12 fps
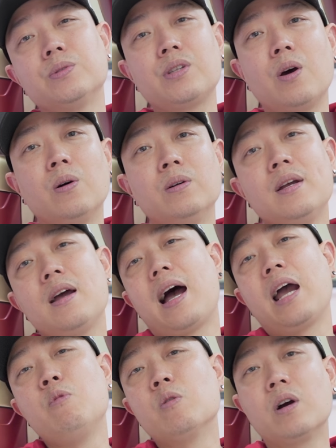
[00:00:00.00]
so
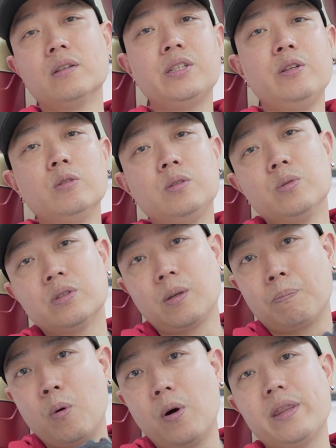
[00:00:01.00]
I will continue to
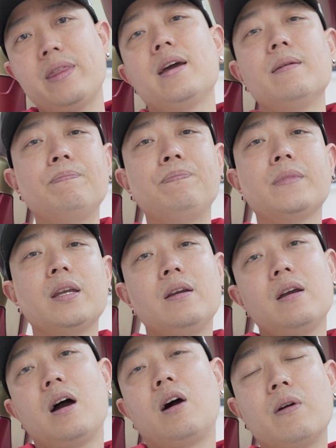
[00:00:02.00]
support them.
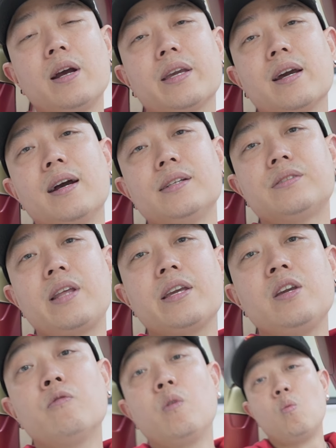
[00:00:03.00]
Alright guys, thank you for